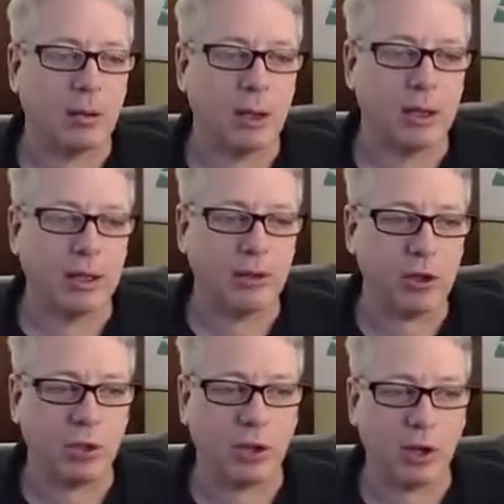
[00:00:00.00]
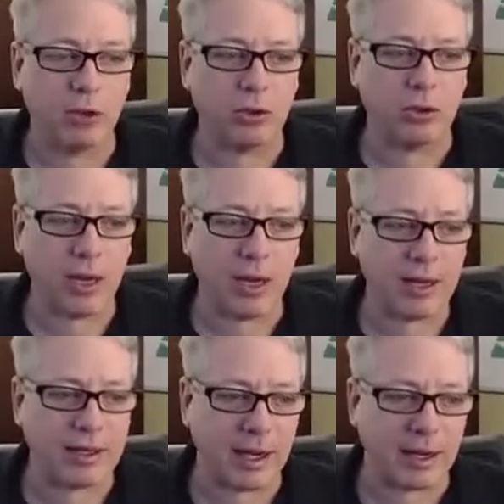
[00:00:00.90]
well, if you were to go to
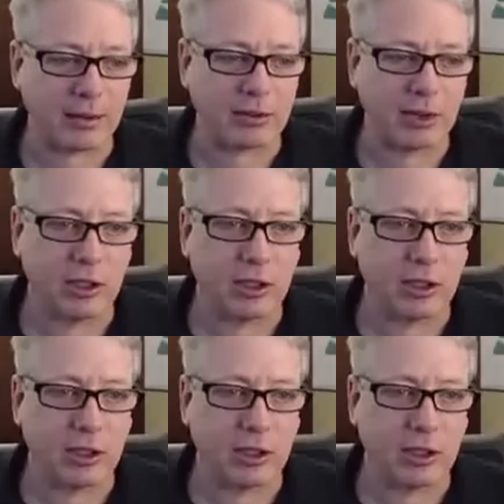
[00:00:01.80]
Contacts,